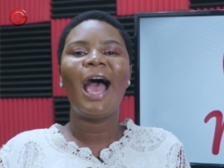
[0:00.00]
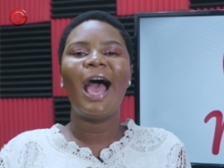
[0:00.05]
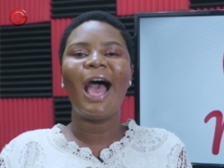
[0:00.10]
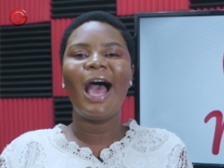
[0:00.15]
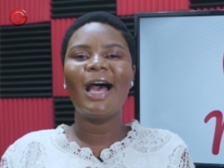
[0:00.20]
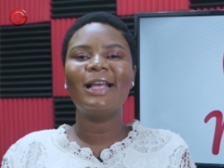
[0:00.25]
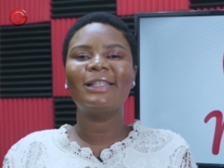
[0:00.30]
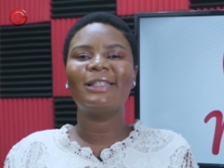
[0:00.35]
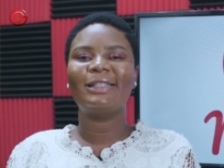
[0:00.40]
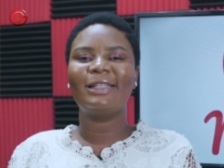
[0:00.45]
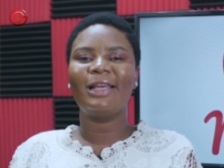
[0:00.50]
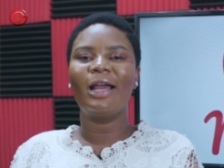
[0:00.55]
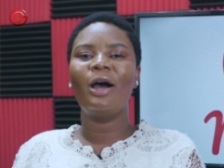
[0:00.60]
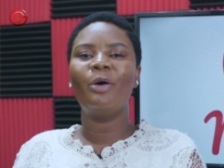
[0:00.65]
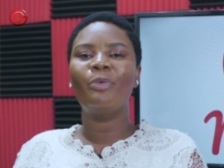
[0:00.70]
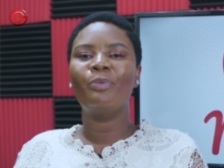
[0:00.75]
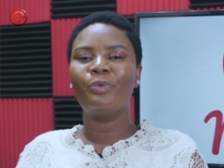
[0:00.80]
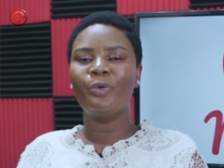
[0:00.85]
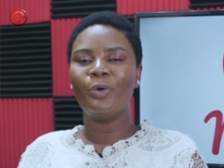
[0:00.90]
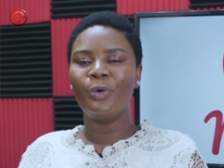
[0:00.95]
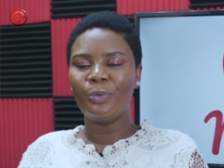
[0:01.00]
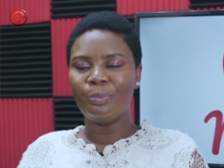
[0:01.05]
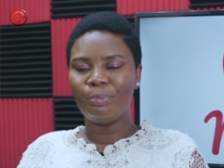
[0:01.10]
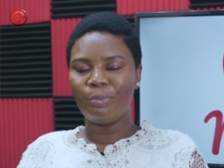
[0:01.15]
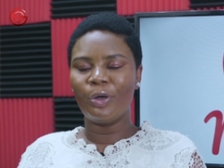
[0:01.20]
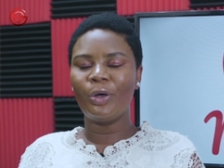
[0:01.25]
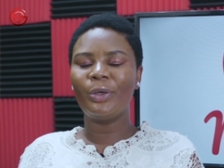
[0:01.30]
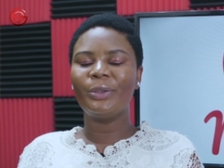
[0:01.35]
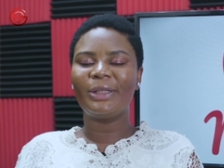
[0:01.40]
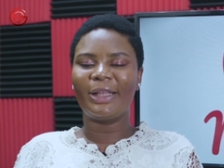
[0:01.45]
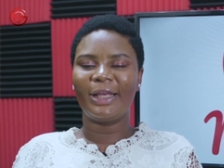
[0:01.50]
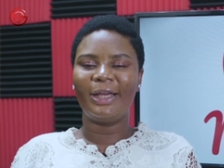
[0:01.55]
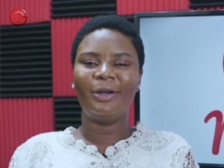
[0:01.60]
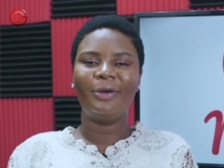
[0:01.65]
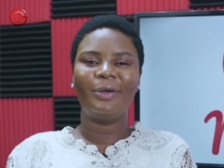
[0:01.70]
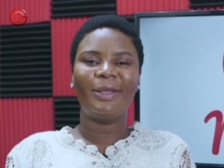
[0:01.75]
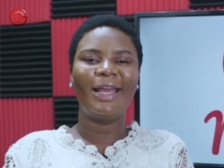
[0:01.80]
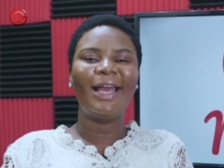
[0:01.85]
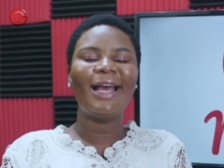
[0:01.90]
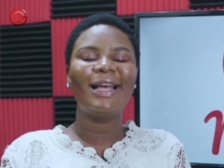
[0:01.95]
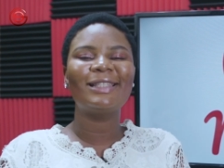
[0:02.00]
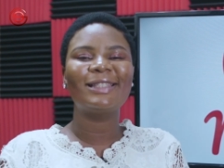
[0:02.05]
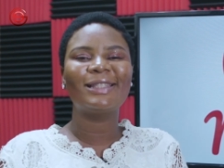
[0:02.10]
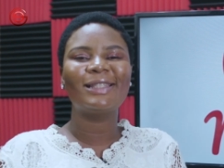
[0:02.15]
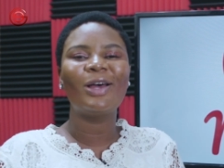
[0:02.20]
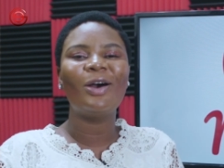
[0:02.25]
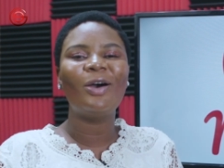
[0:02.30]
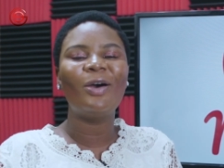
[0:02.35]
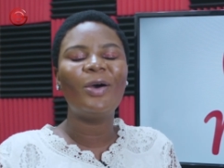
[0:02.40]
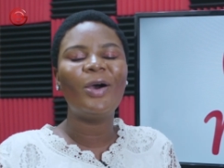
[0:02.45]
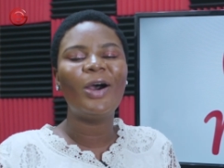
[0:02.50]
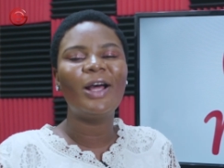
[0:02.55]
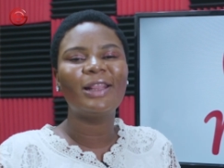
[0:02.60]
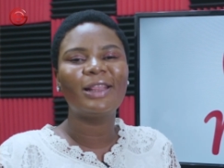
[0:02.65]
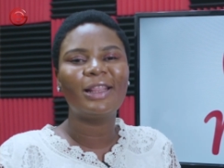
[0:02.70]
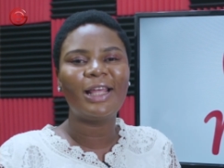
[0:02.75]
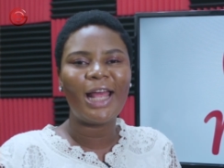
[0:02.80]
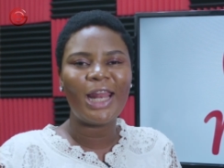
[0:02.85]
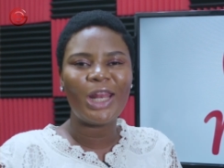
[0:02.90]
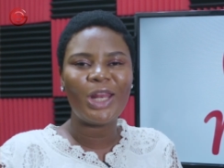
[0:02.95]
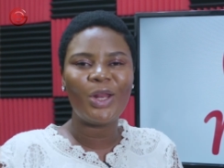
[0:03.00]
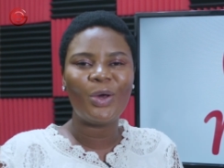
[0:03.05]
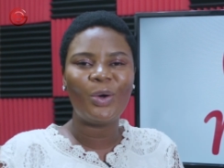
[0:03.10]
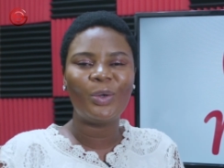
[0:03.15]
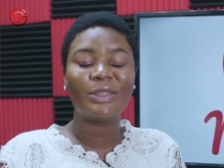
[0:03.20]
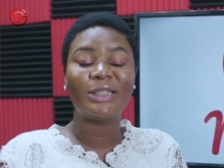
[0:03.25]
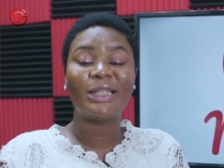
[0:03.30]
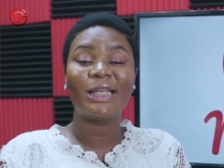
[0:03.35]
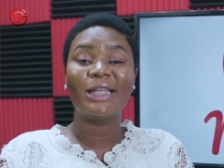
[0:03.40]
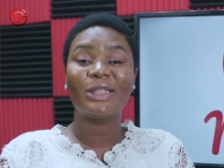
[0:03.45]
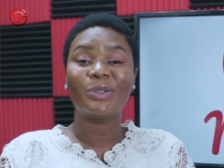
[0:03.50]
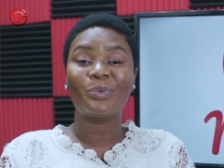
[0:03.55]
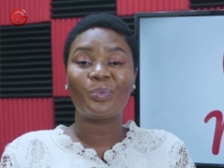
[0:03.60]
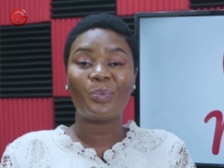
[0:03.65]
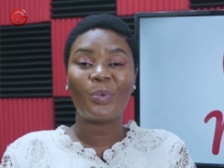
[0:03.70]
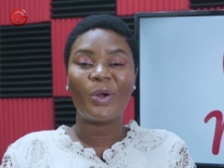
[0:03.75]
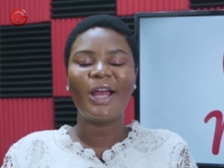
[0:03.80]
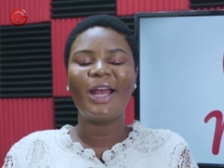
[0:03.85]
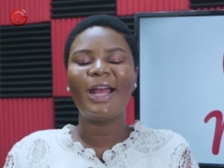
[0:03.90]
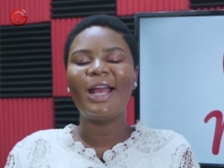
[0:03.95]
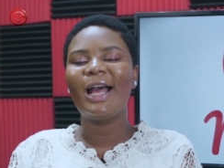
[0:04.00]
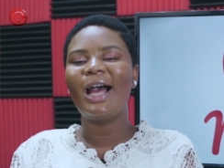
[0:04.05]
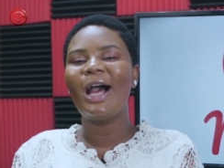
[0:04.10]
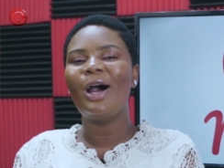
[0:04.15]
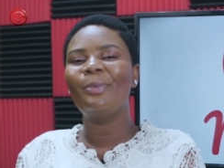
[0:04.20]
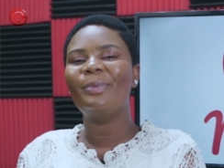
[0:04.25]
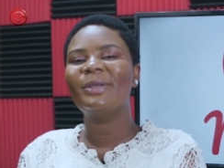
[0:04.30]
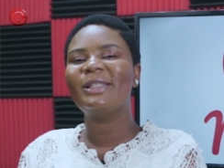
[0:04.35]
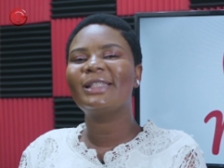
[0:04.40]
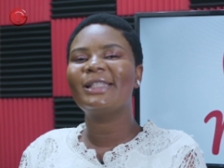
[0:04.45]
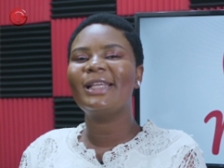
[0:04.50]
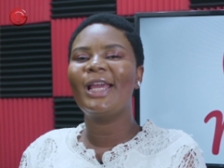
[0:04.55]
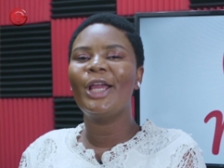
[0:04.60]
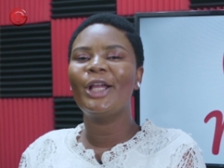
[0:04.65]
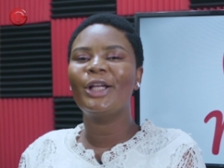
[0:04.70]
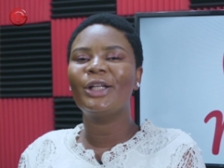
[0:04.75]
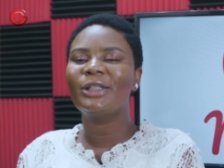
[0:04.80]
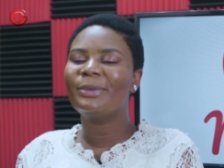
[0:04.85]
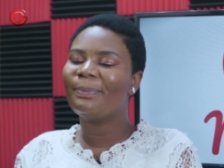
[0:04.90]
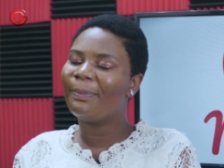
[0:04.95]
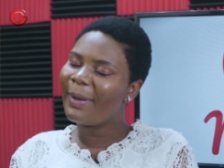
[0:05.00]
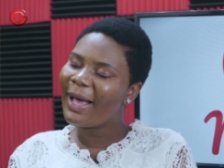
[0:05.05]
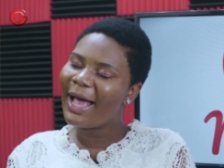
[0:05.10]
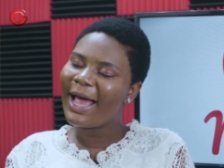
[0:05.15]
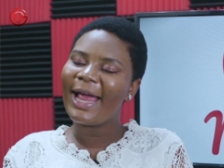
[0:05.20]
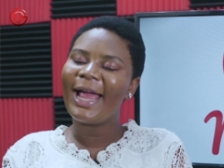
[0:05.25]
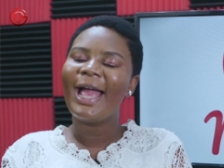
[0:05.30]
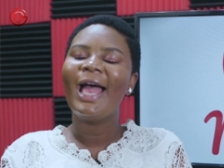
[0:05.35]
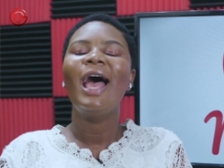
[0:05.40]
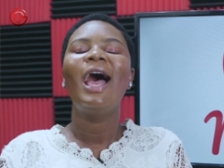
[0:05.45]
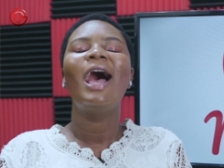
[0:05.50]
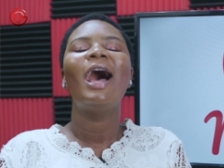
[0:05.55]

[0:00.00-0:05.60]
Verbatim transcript: as their role model. Yes, so on that note is where I'll be saying goodbye.